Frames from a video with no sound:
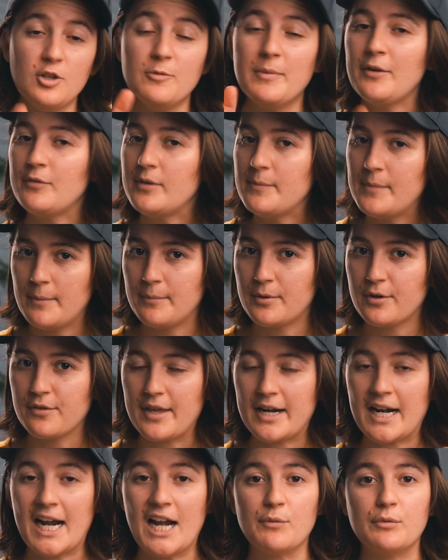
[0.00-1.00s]
You might remember
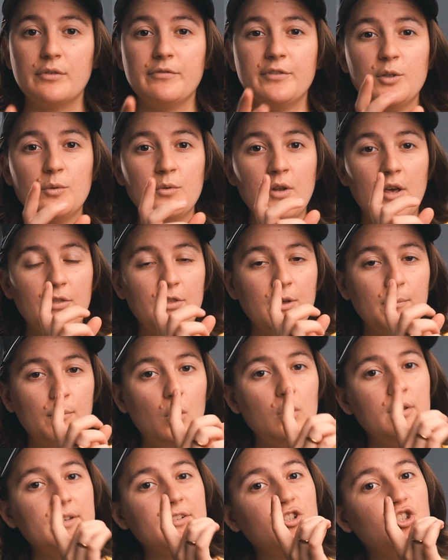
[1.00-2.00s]
that I reviewed the
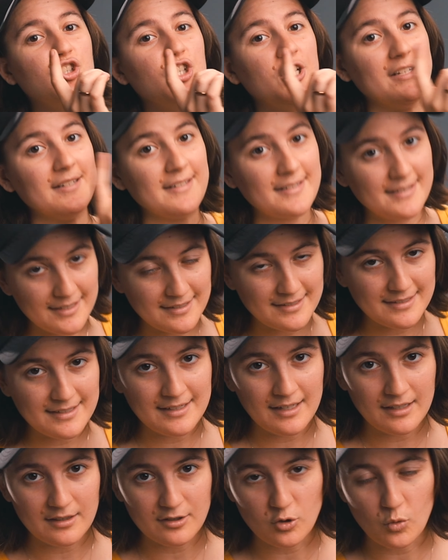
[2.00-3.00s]
Molus
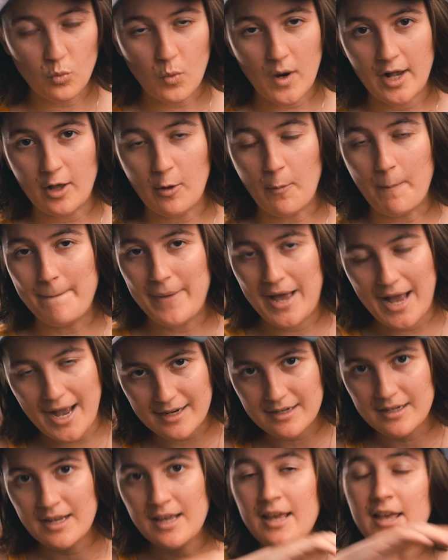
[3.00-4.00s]
G60 a little while
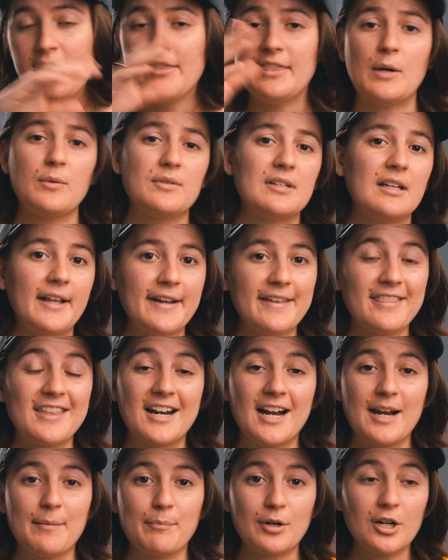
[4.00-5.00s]
back. That was a light
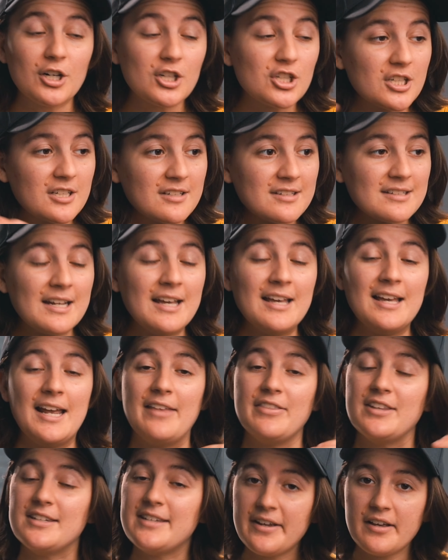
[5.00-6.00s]
that I purchased,
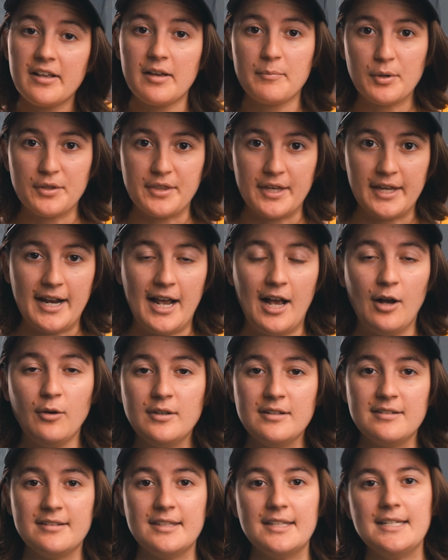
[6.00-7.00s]
and the day I put that
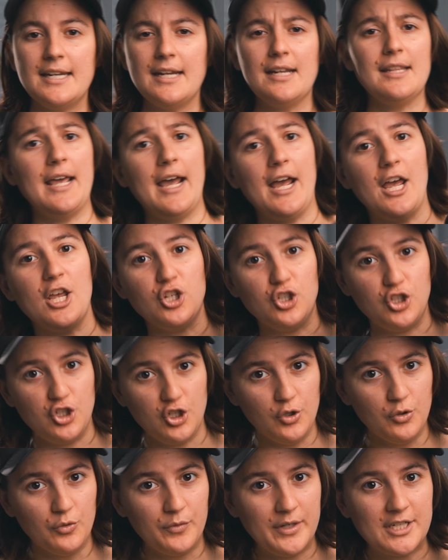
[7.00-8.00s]
out is the day that
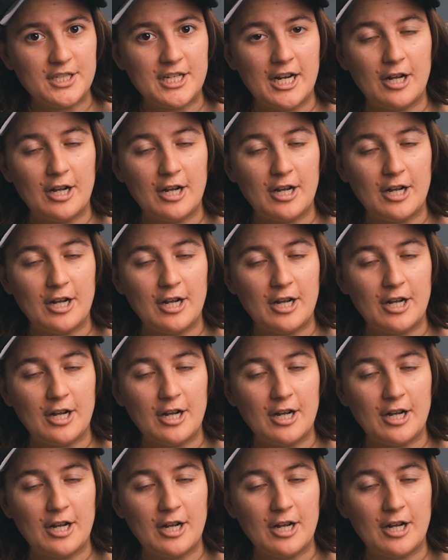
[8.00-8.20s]
Zhiyun reached